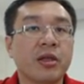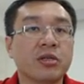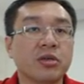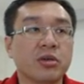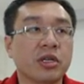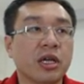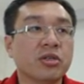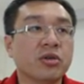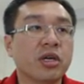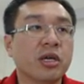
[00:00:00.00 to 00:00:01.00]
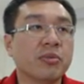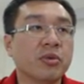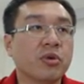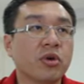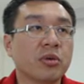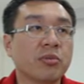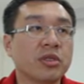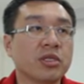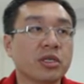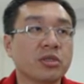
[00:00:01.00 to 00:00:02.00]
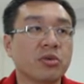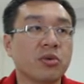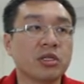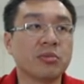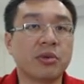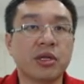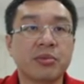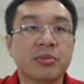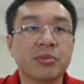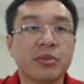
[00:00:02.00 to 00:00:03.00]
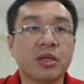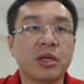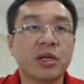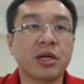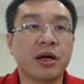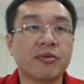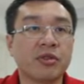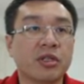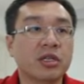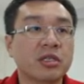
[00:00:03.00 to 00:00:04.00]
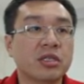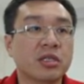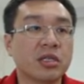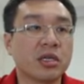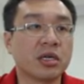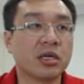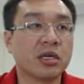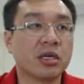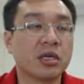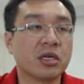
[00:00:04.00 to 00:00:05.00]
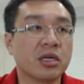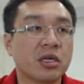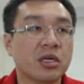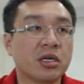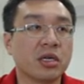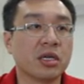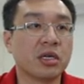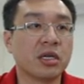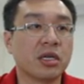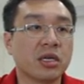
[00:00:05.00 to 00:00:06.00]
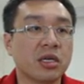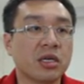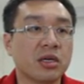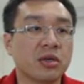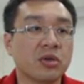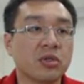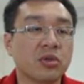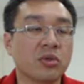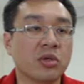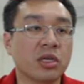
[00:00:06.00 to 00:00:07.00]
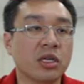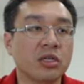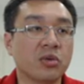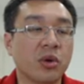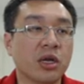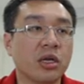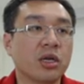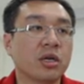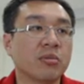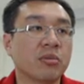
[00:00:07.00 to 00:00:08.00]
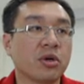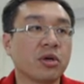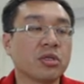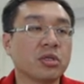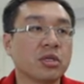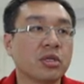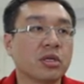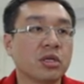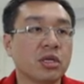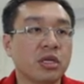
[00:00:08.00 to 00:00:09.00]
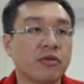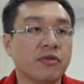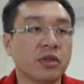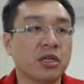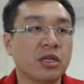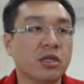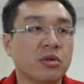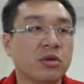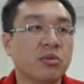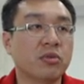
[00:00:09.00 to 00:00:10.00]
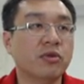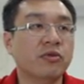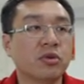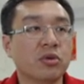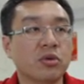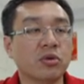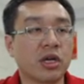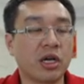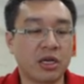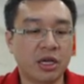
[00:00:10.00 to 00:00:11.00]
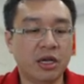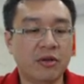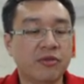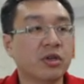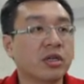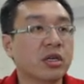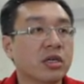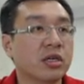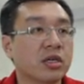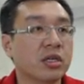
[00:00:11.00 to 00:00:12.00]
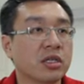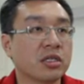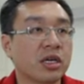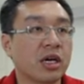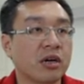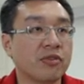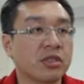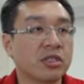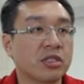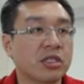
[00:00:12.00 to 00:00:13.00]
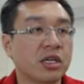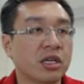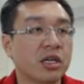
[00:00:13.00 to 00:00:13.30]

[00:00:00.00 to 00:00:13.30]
So in the actual game, queen b6 was played. After this, the king goes to h1, because if the king do not move, you can have the discover check